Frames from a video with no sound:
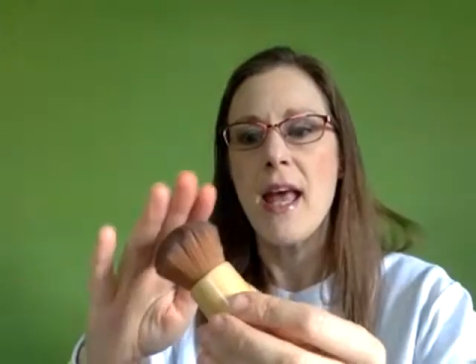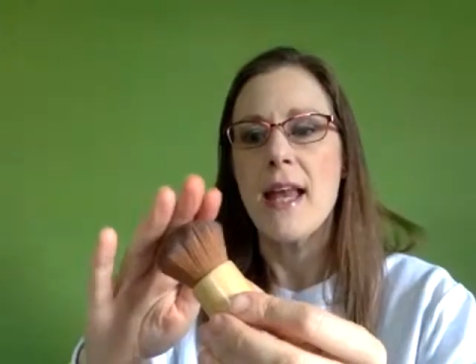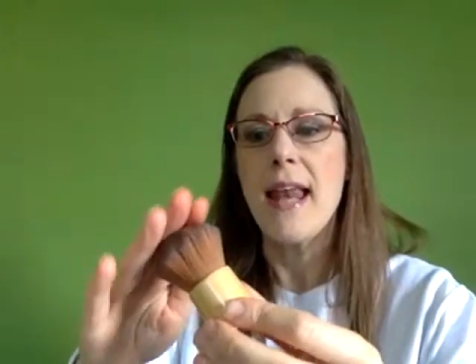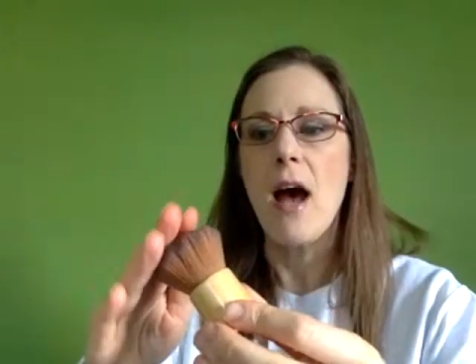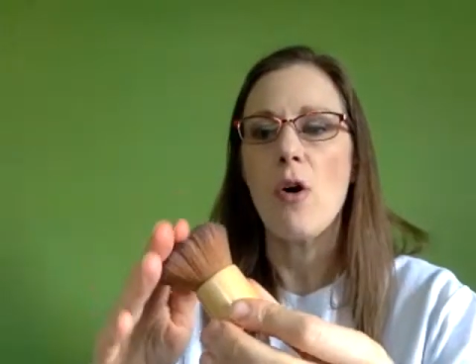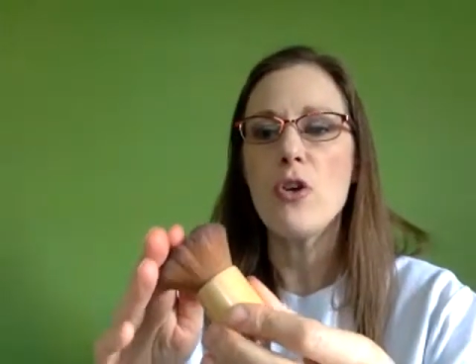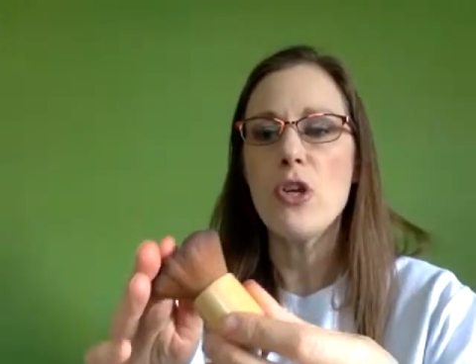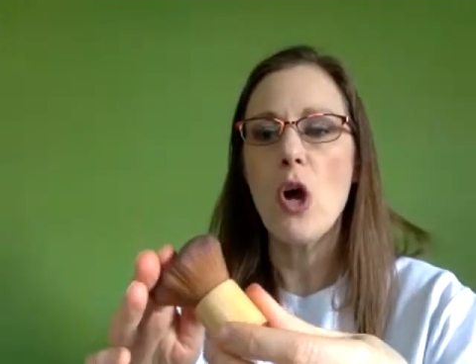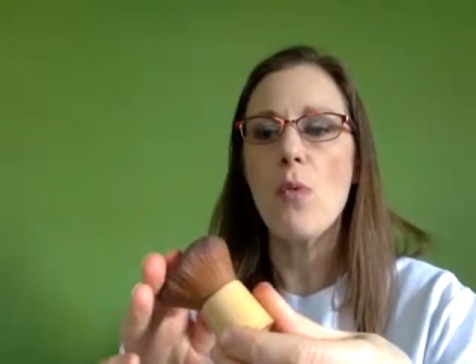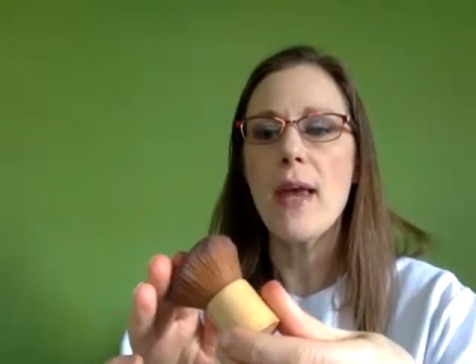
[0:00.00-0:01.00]
Now,
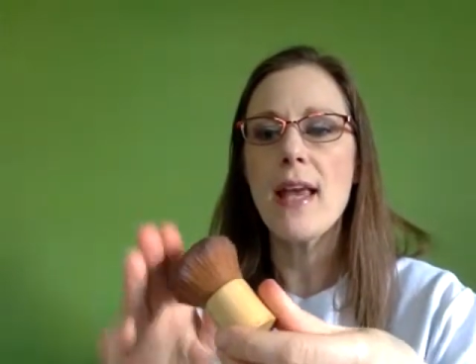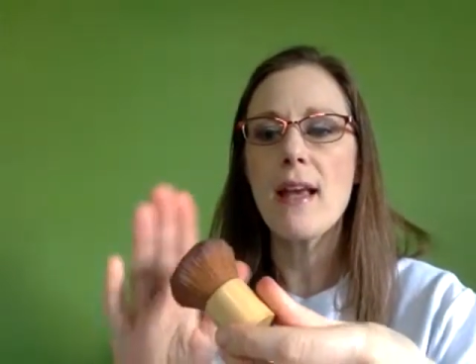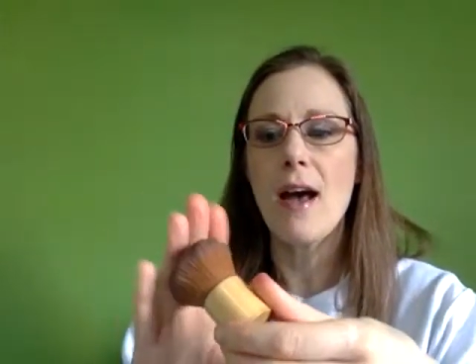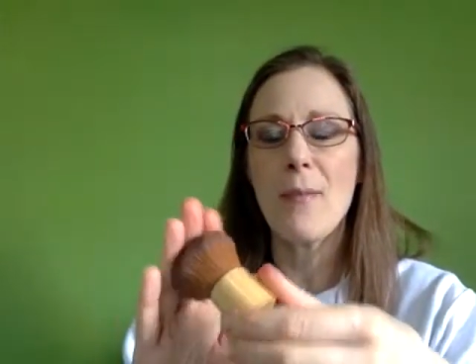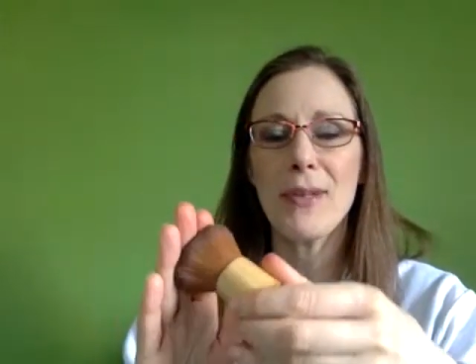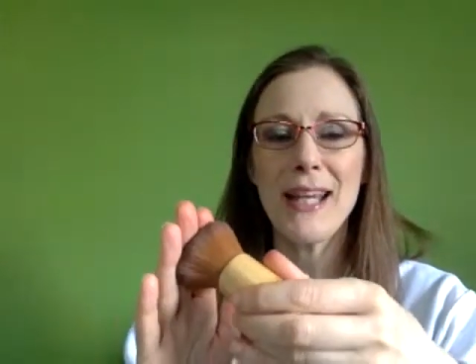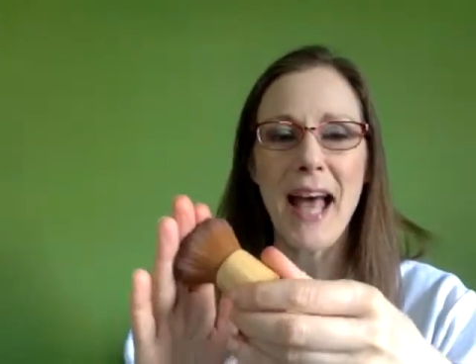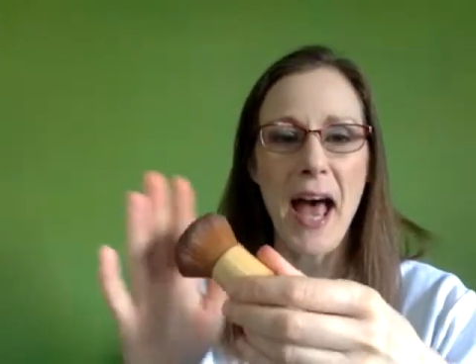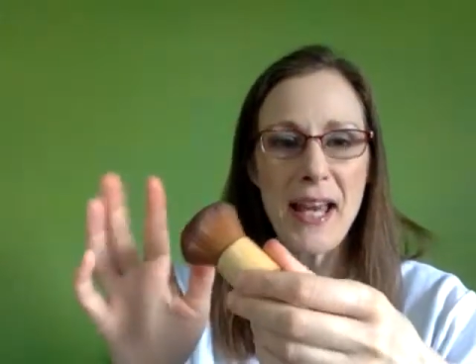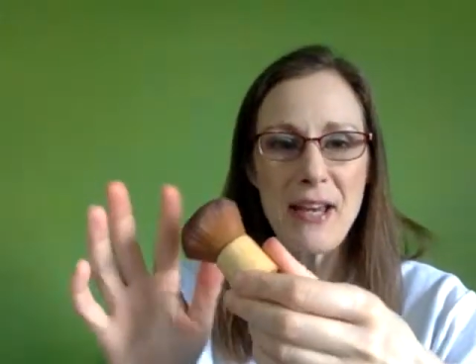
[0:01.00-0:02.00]
knowing, like,
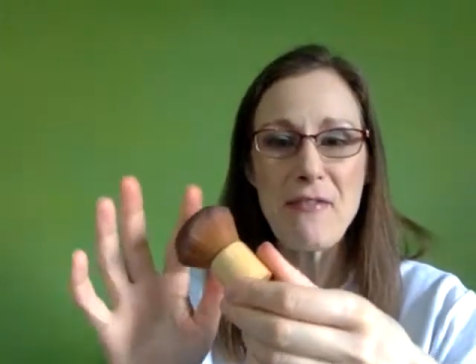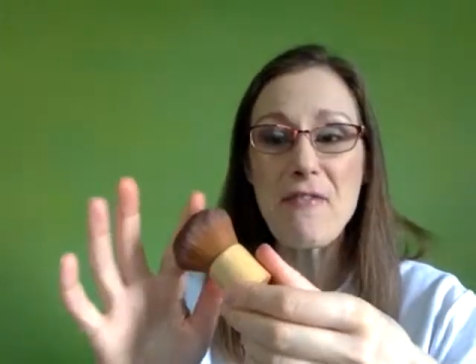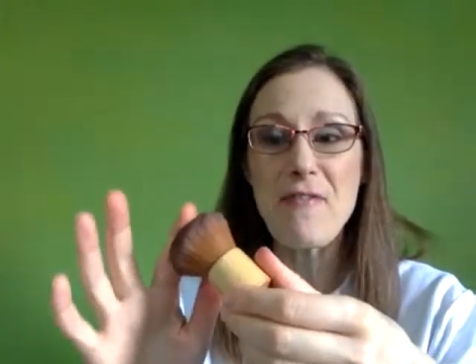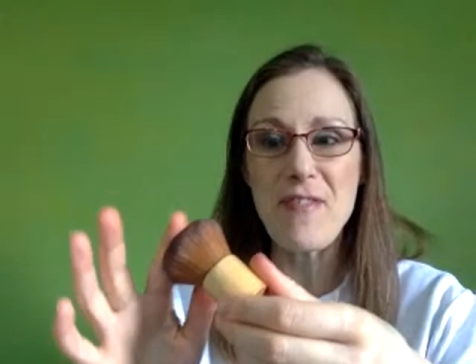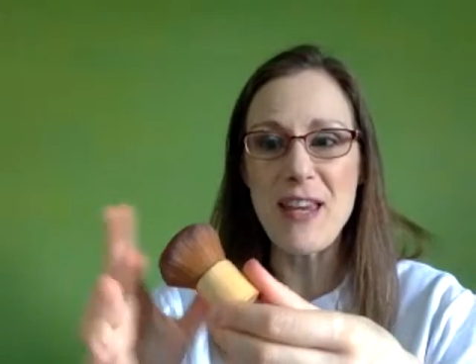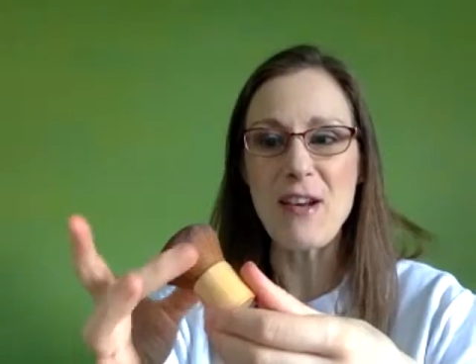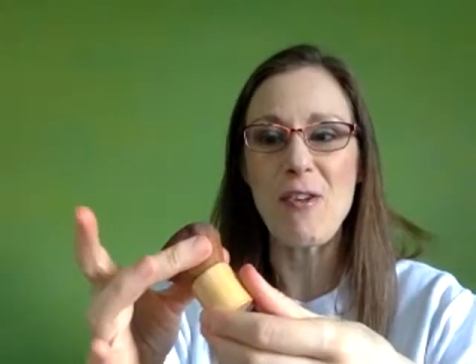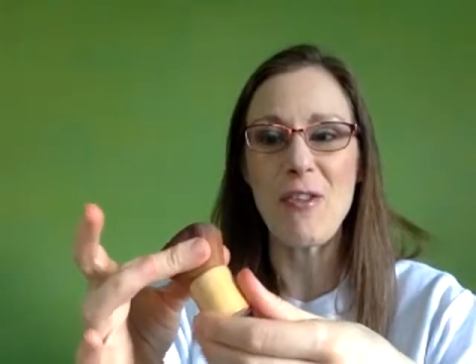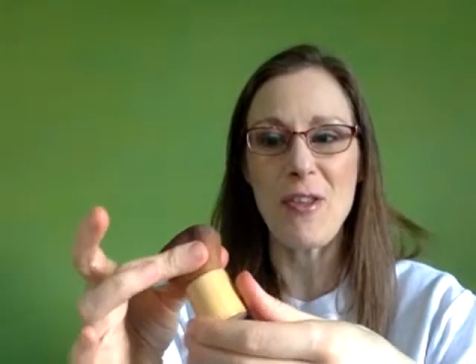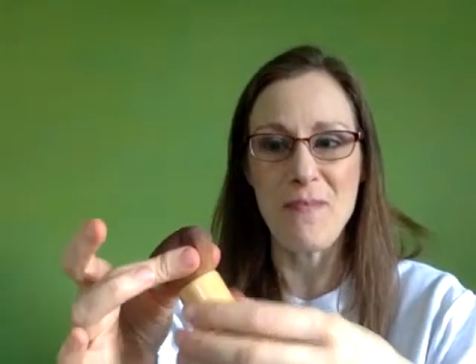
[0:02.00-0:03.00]
I can
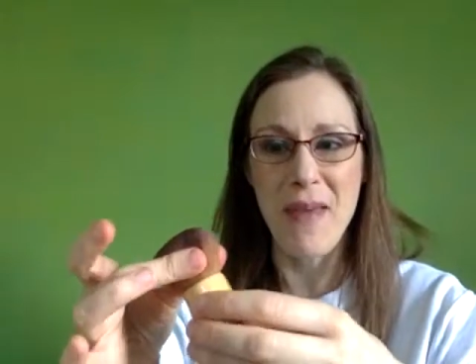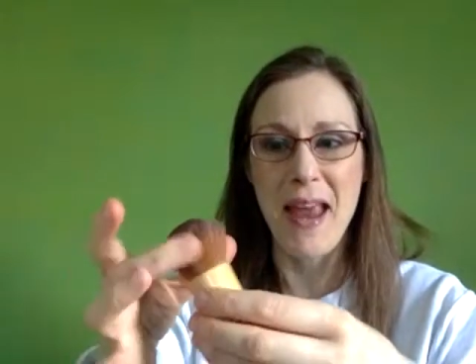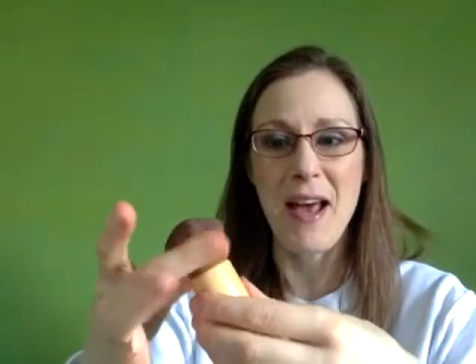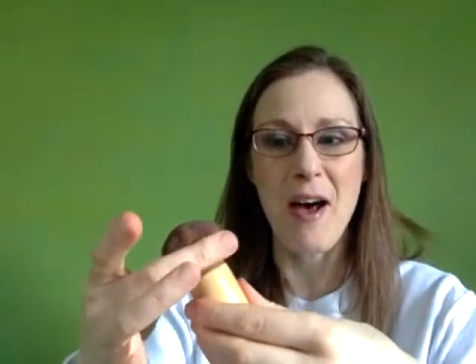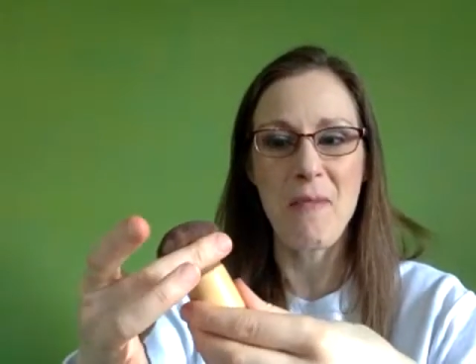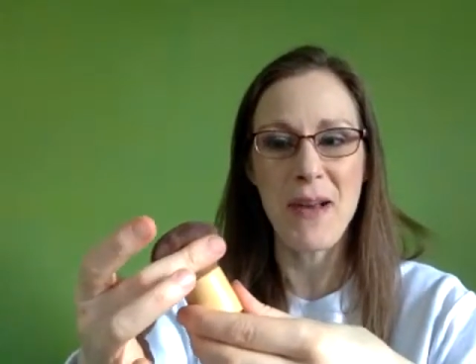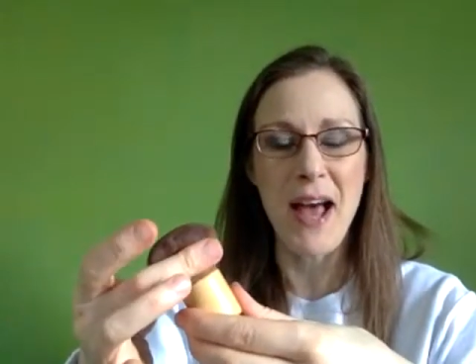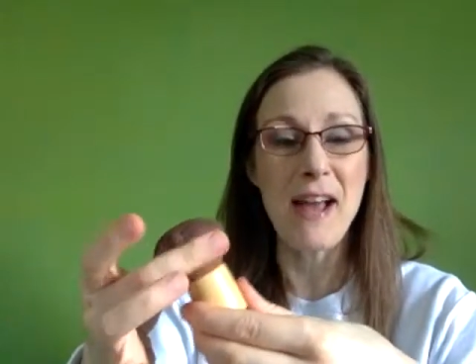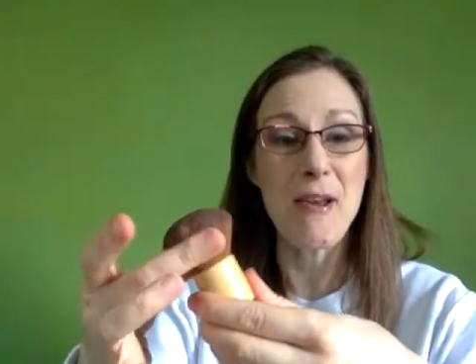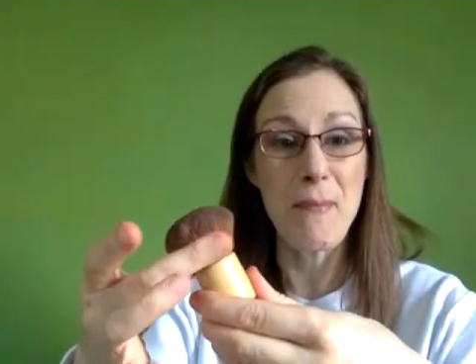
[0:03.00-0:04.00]
feel the makeup
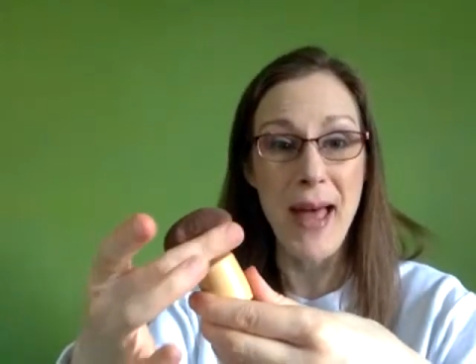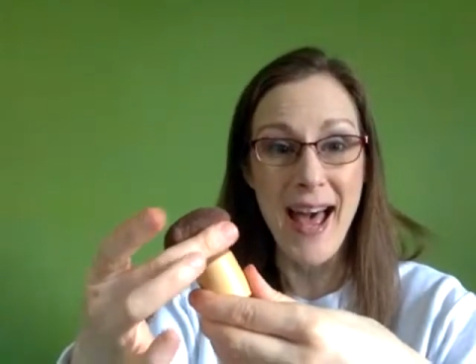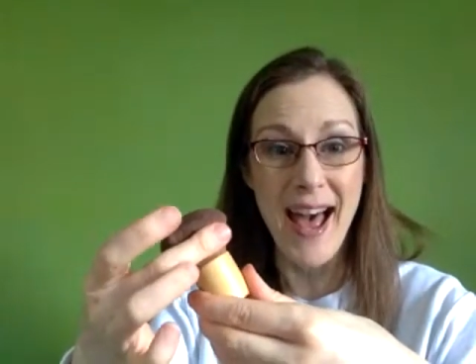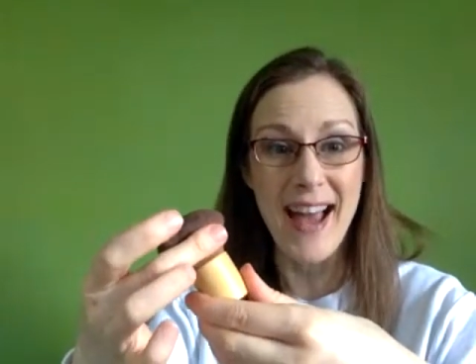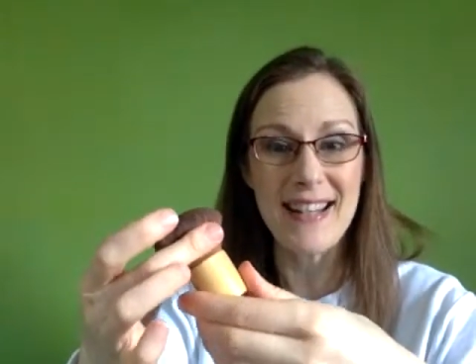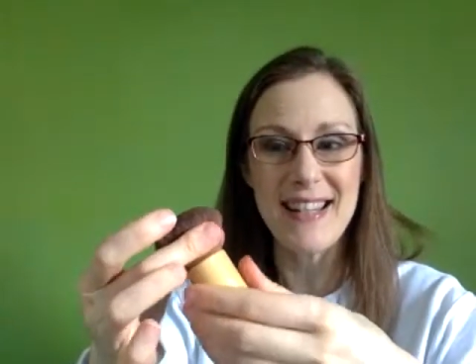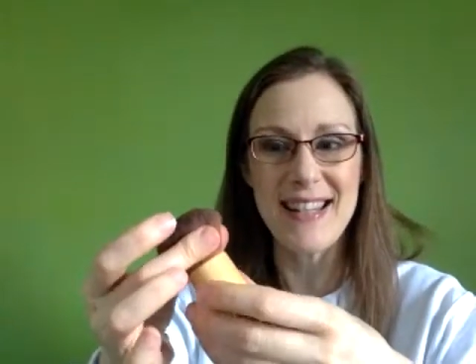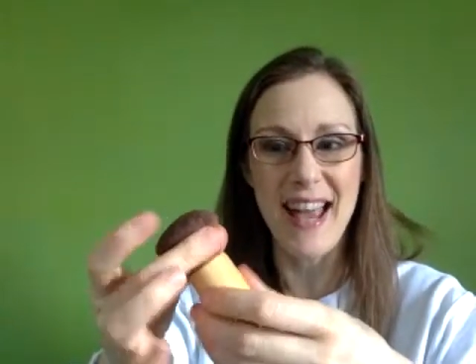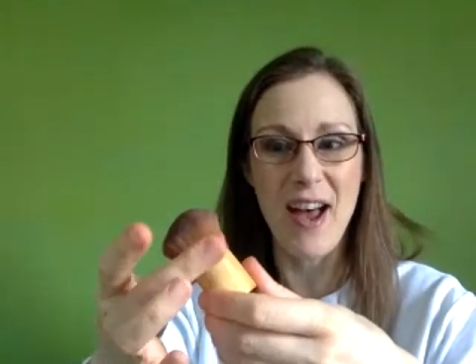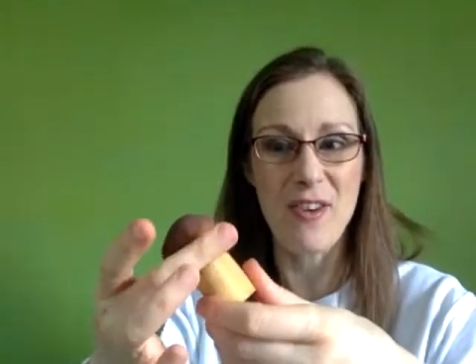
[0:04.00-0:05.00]
kind of packed
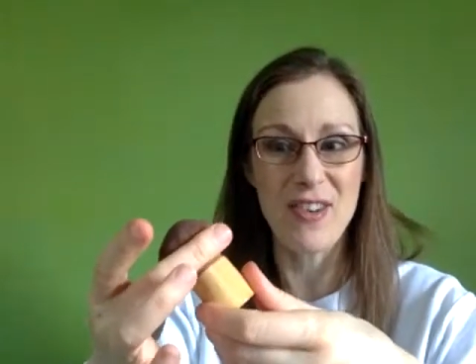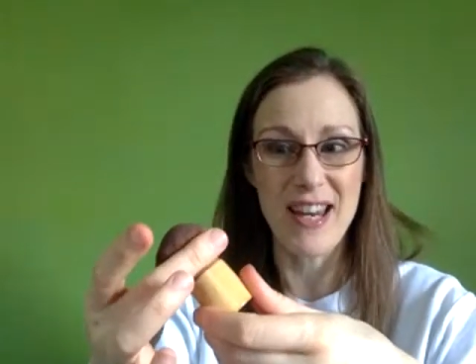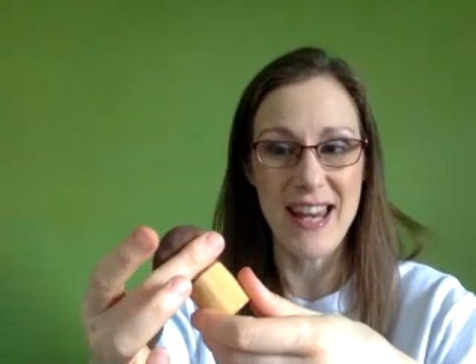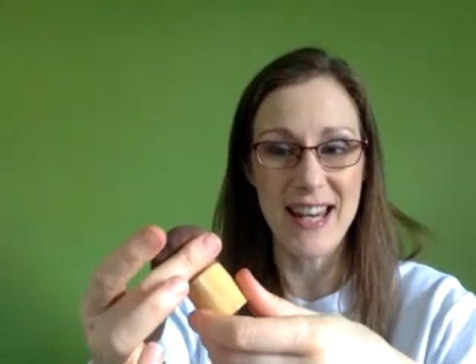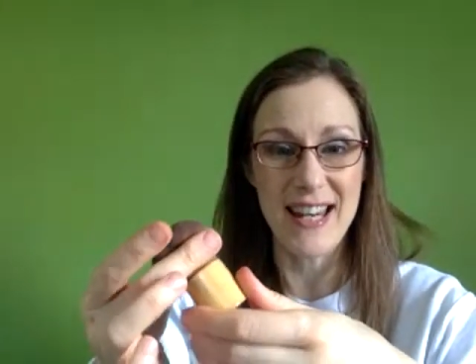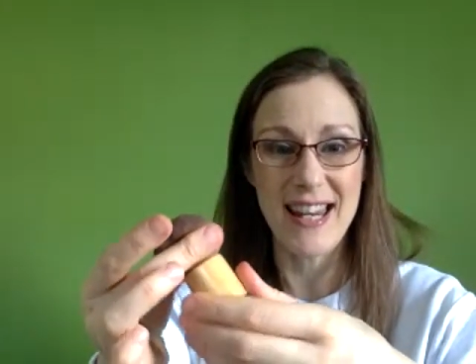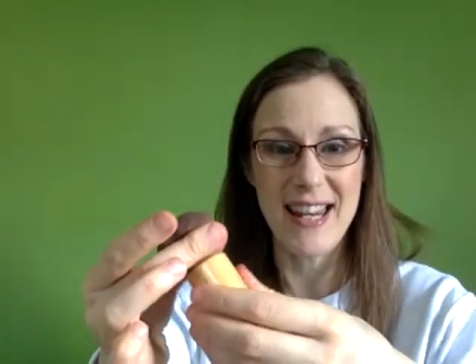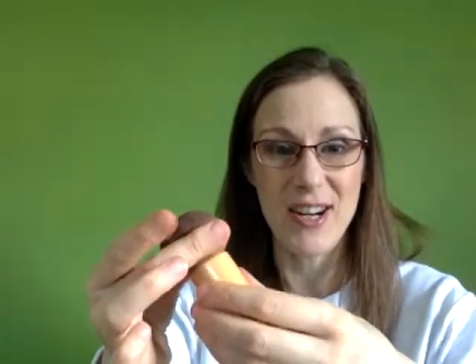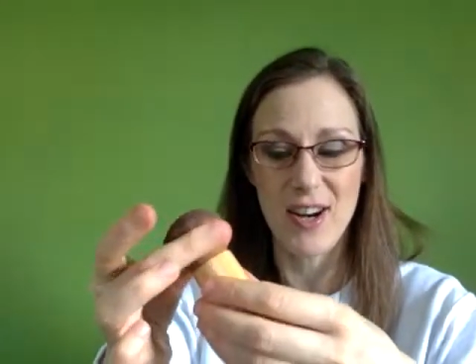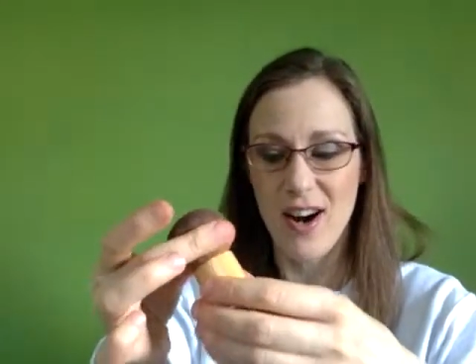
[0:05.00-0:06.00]
down in
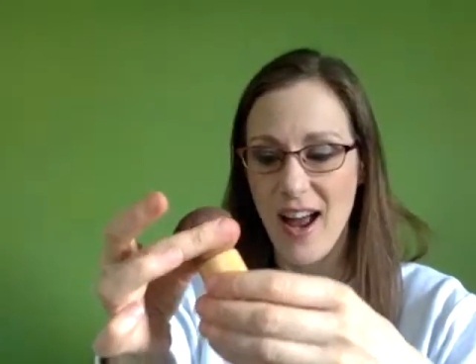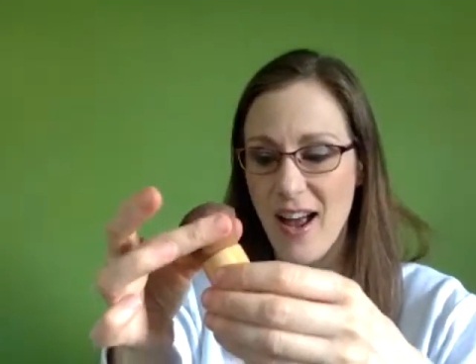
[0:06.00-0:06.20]
here.